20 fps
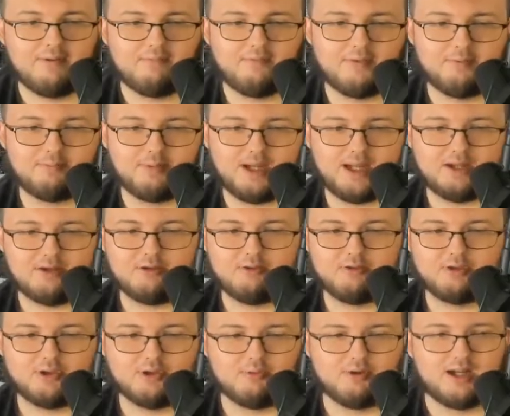forbid you
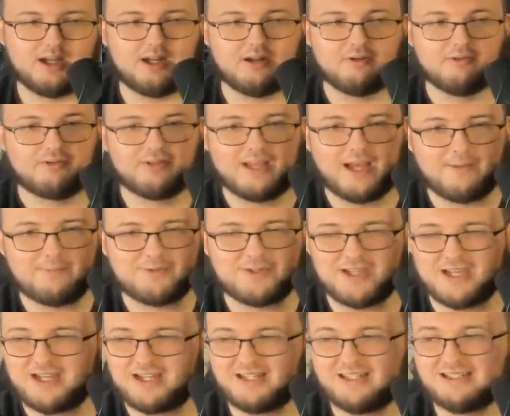threw an
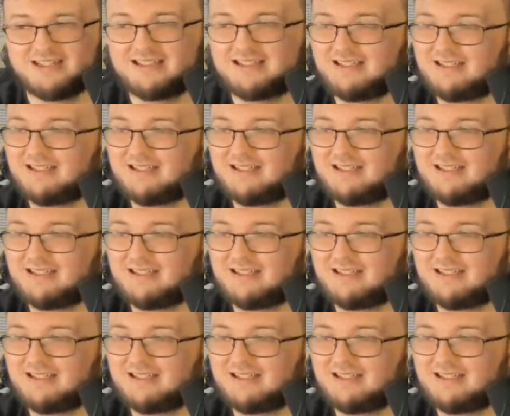interception,